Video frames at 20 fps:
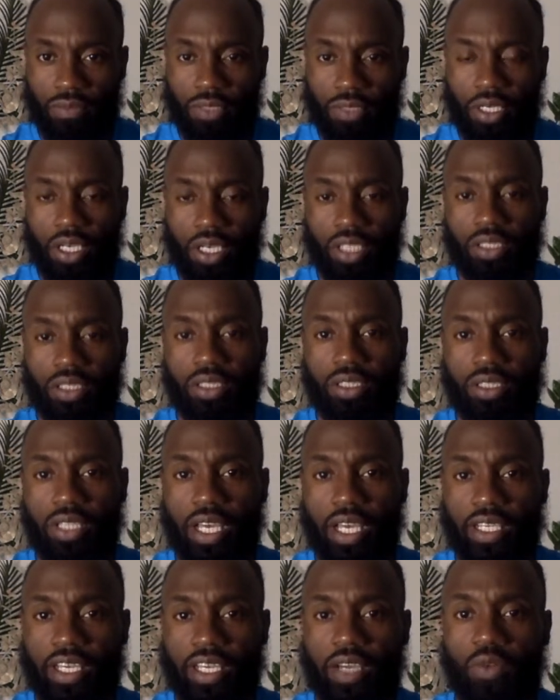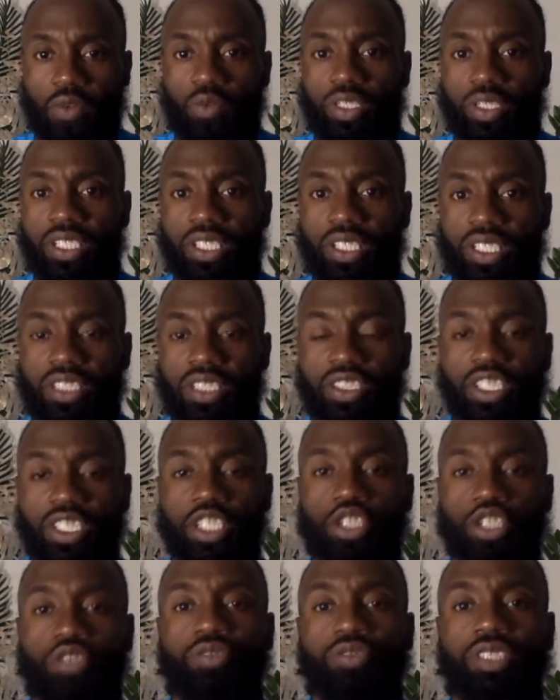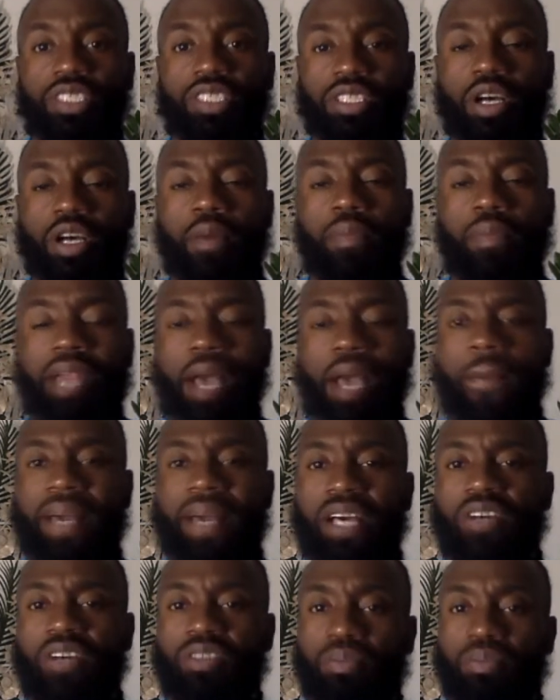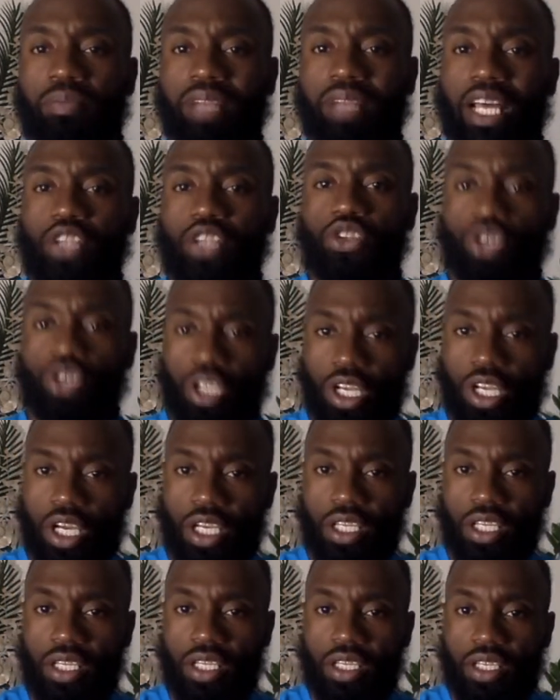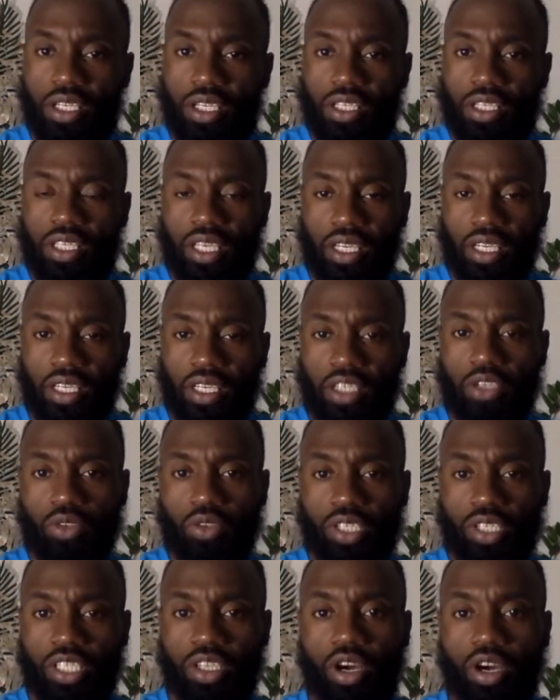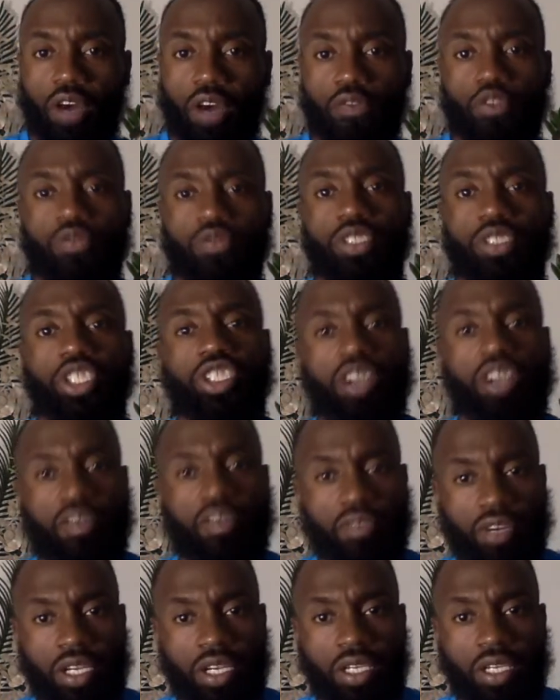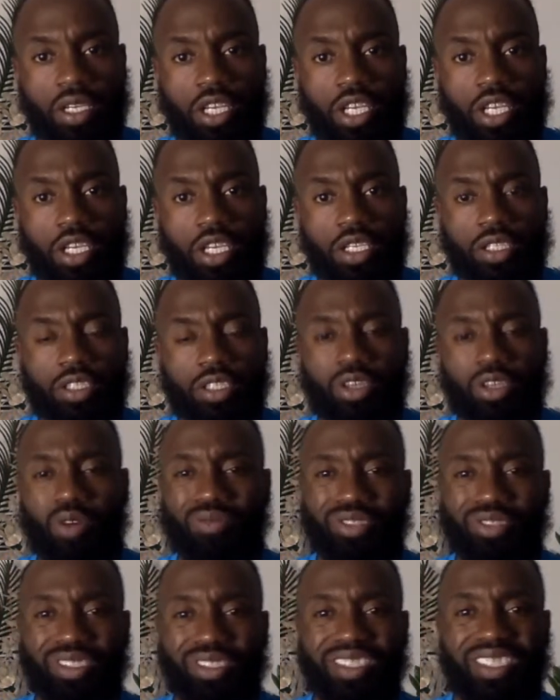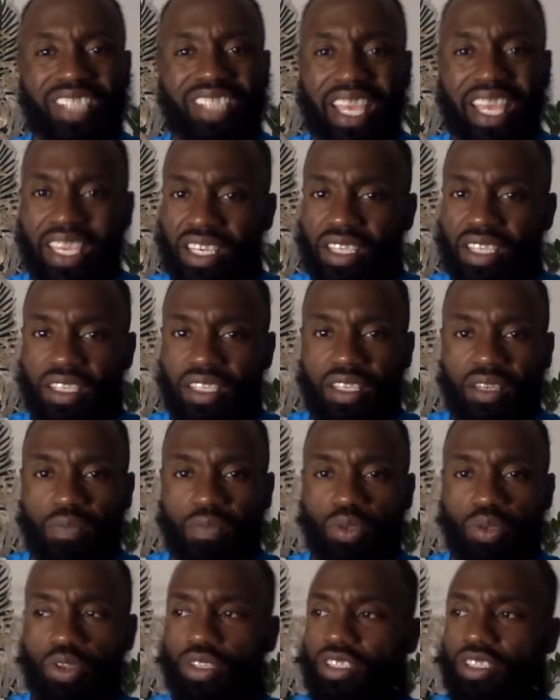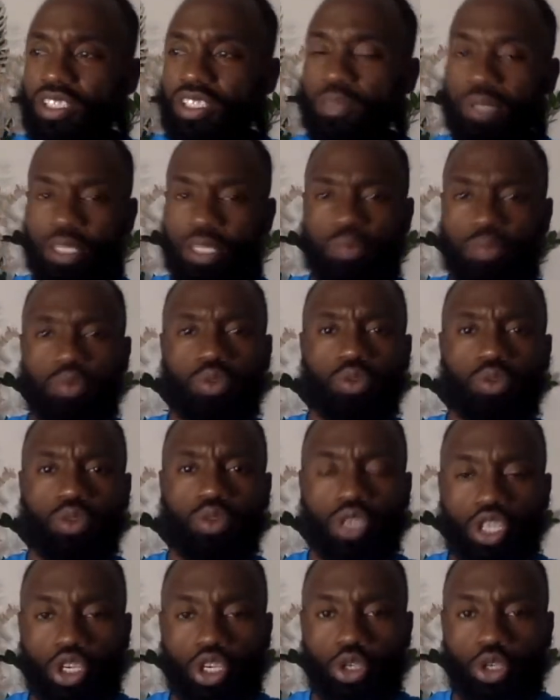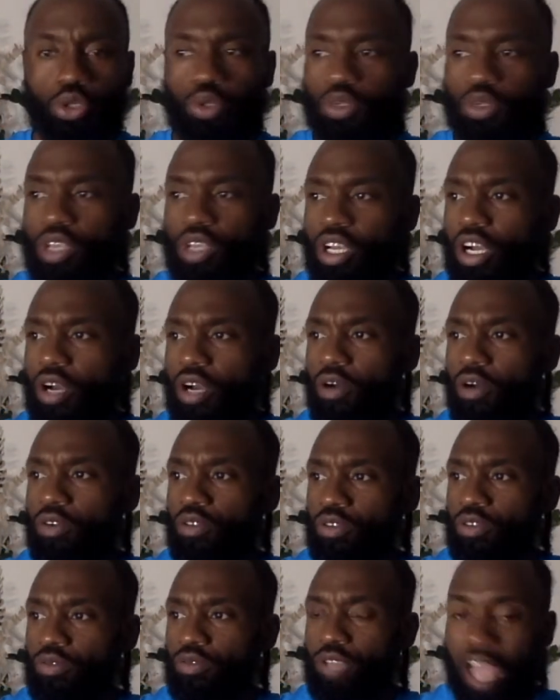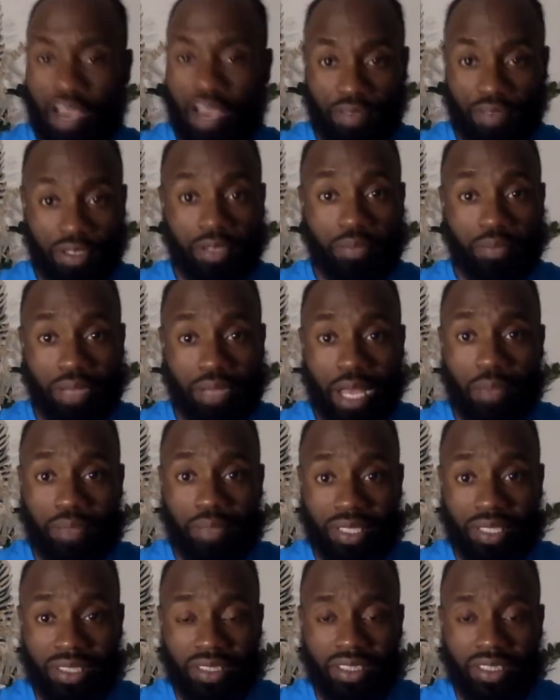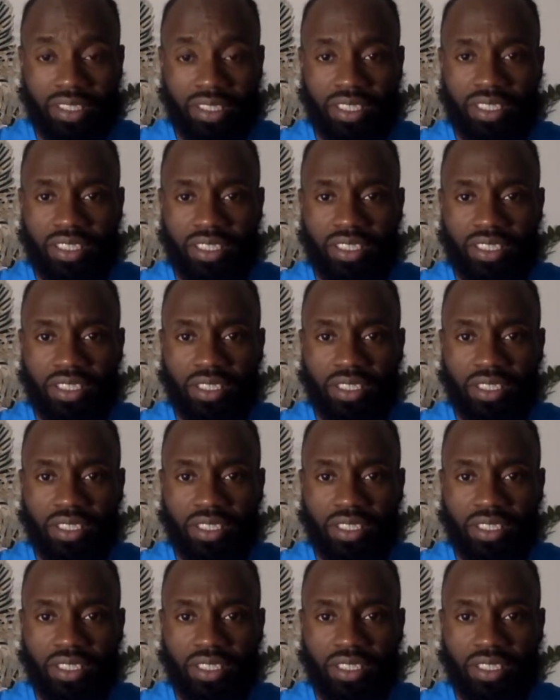understand how we need to increase our black pound and black dollar, yeah, looking after each other. Don't just say it, because there's people who are having the black businesses